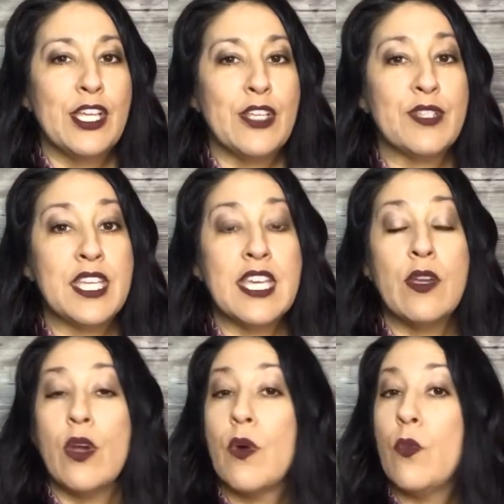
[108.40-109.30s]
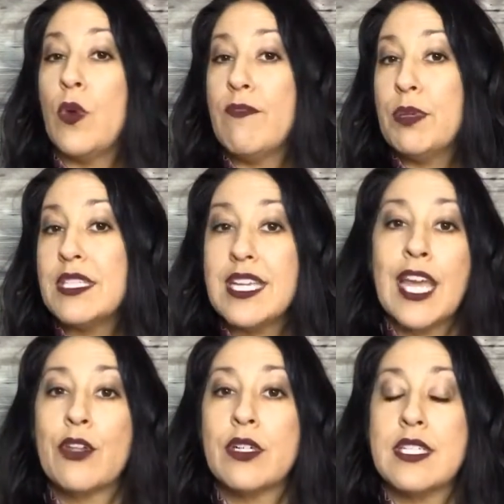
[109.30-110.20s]
You see, we put
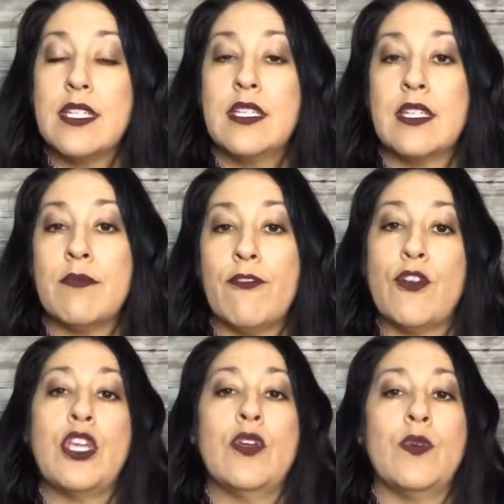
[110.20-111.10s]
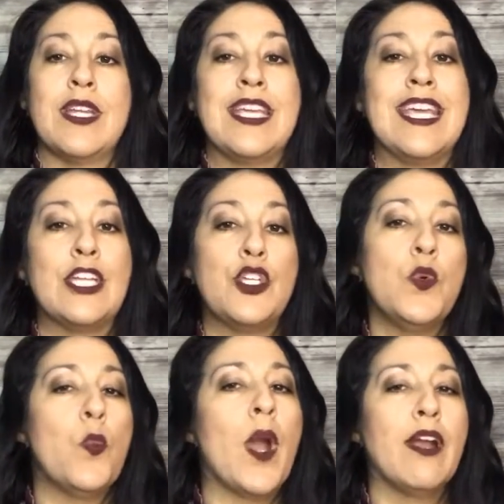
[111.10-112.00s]
together a system for you to get you
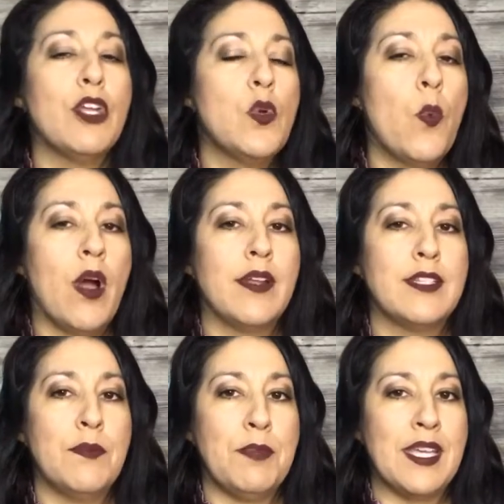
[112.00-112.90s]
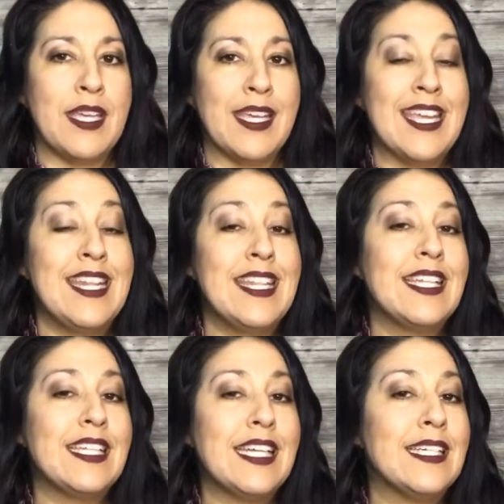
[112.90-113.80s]
where you want to be in
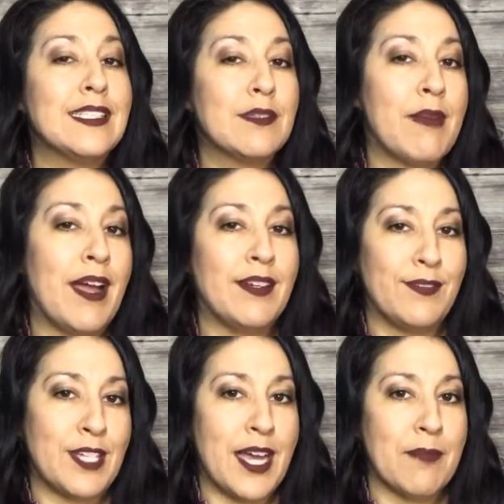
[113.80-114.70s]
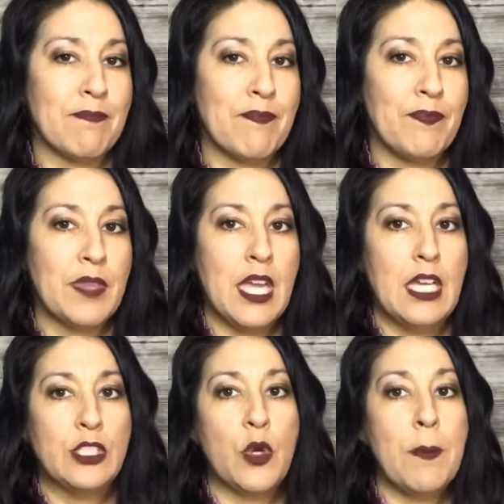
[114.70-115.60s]
the least amount of time.
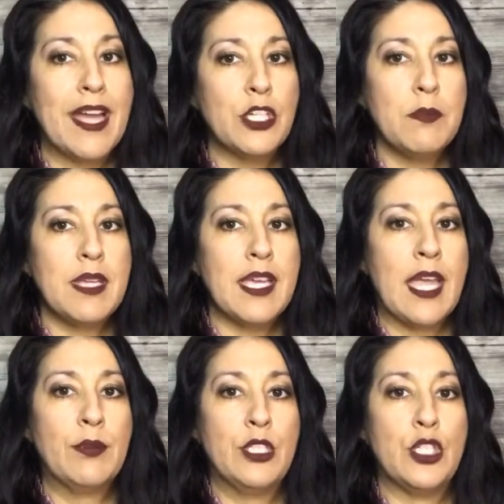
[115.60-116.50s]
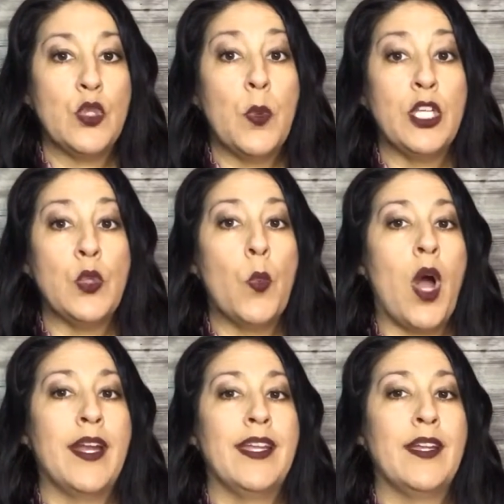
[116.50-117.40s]
So imagine being able to do what you
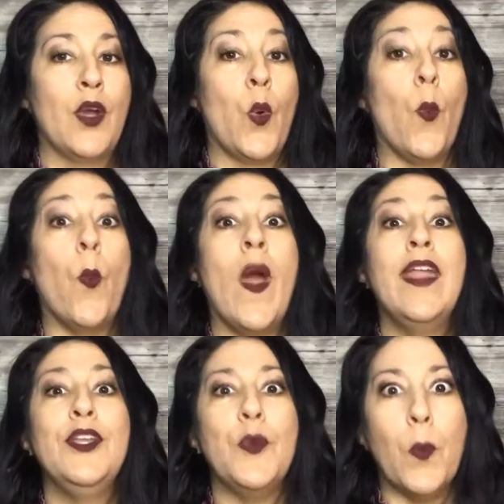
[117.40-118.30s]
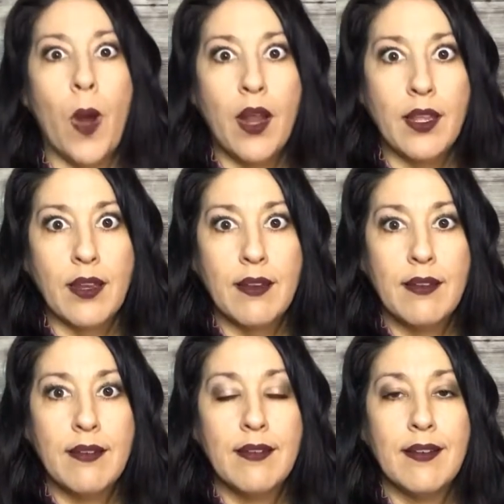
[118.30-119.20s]
wanted when you wanted.
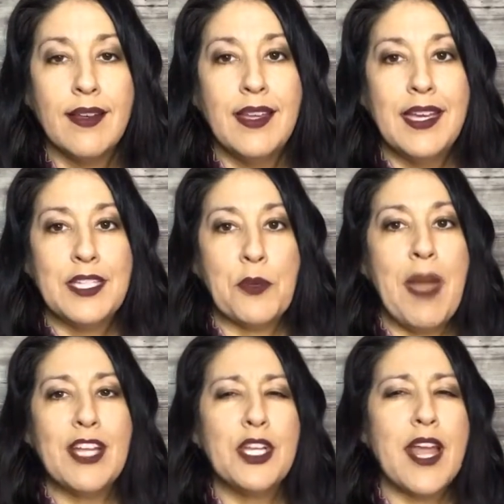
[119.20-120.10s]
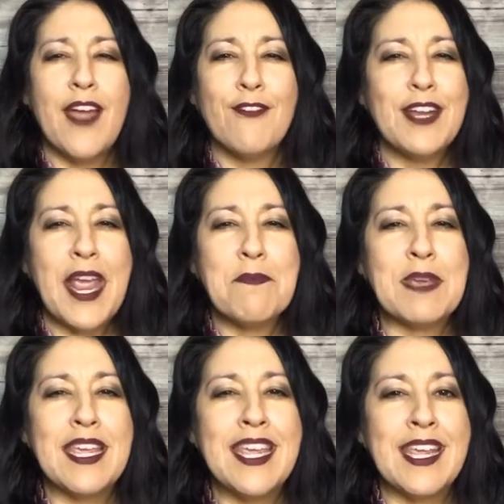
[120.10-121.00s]
So imagine every day
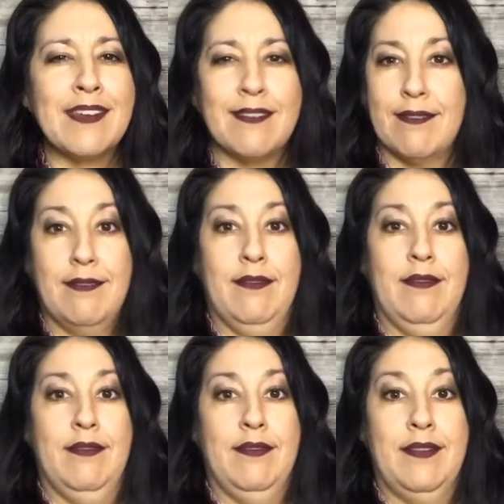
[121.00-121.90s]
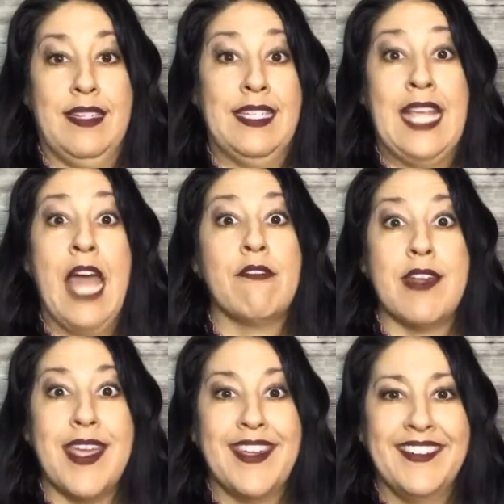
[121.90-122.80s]
being
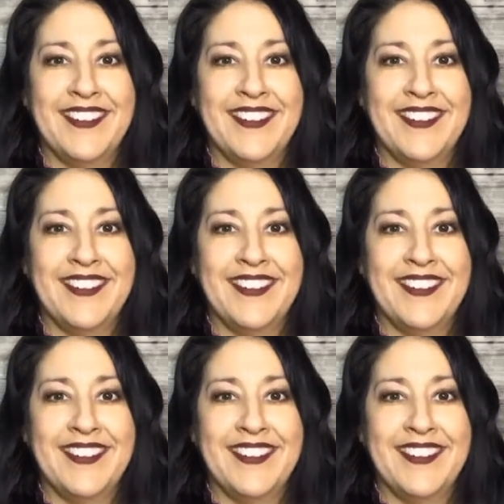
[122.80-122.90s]
Saturday,